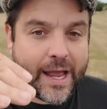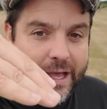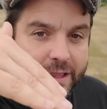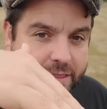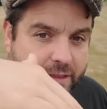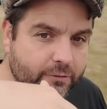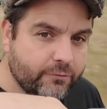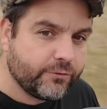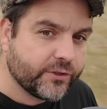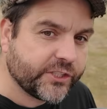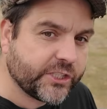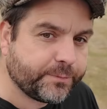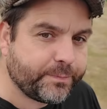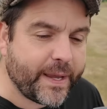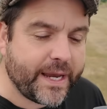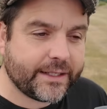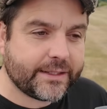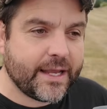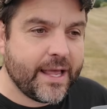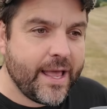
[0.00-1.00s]
and that
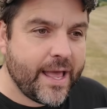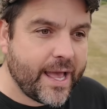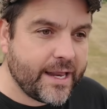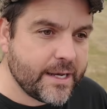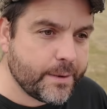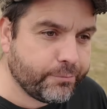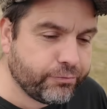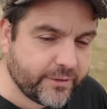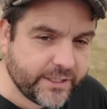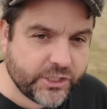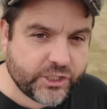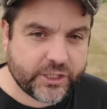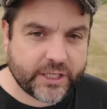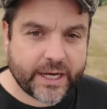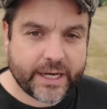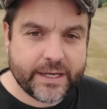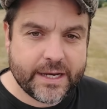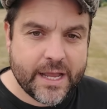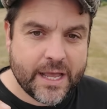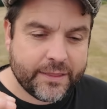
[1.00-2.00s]
respect and
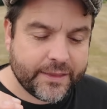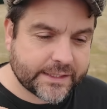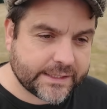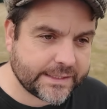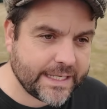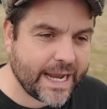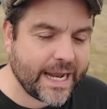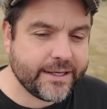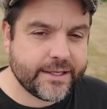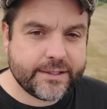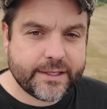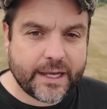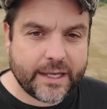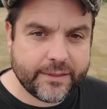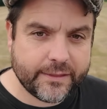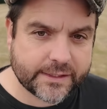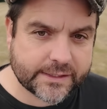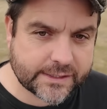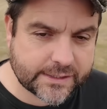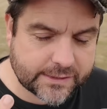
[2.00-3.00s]
appreciate the standard
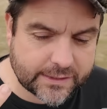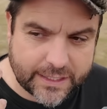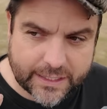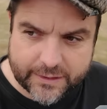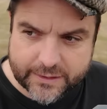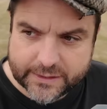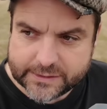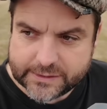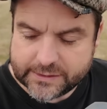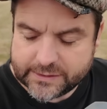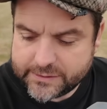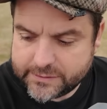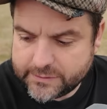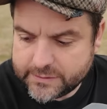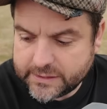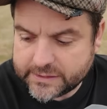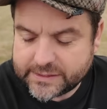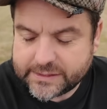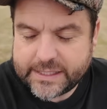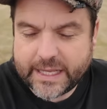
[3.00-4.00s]
and the
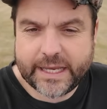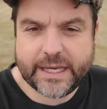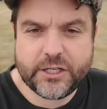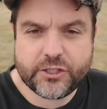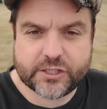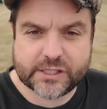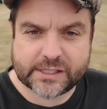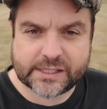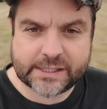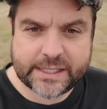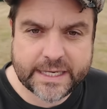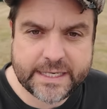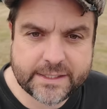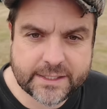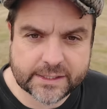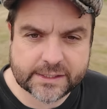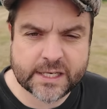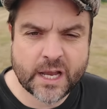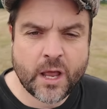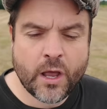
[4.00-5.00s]

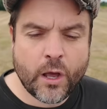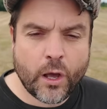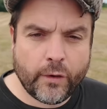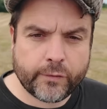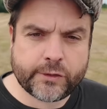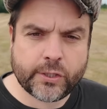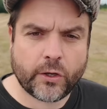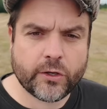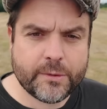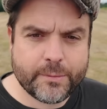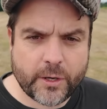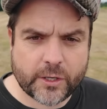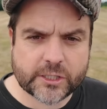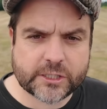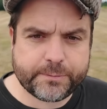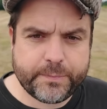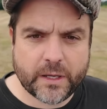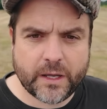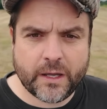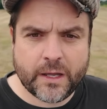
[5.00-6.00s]
status of Tottenham
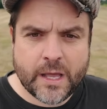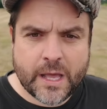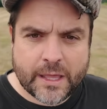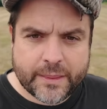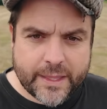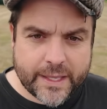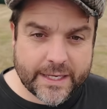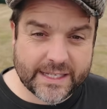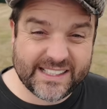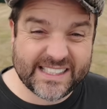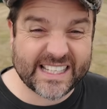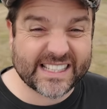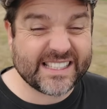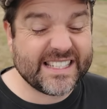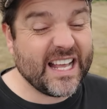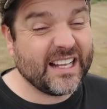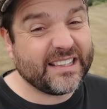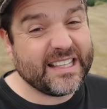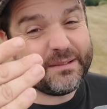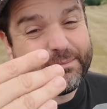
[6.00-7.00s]
Hotspur that exists?
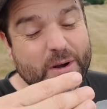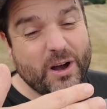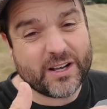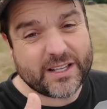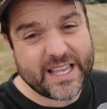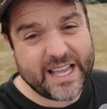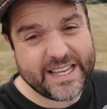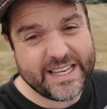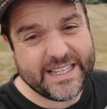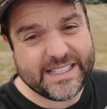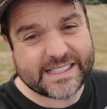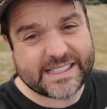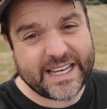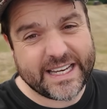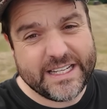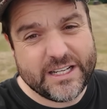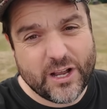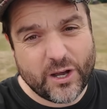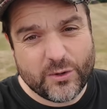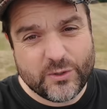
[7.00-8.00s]
Now, did Mark Gahey
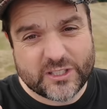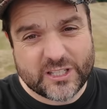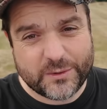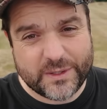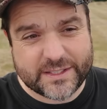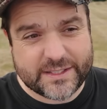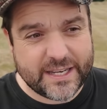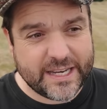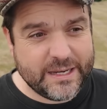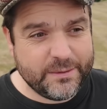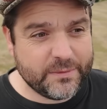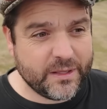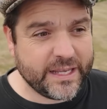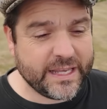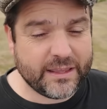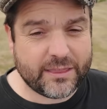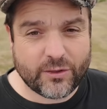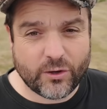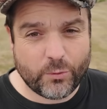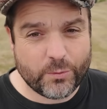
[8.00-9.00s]
say no to a team that
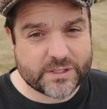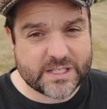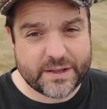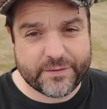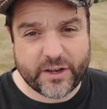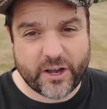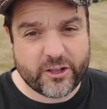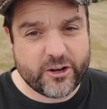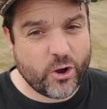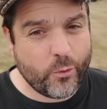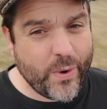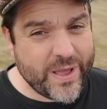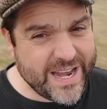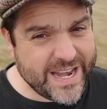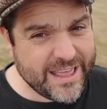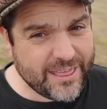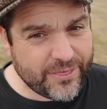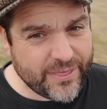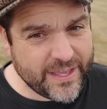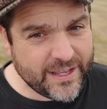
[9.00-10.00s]
he thought was never going to win
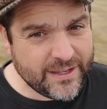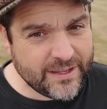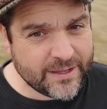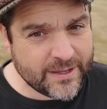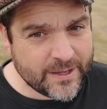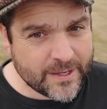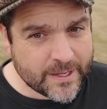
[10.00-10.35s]
anything?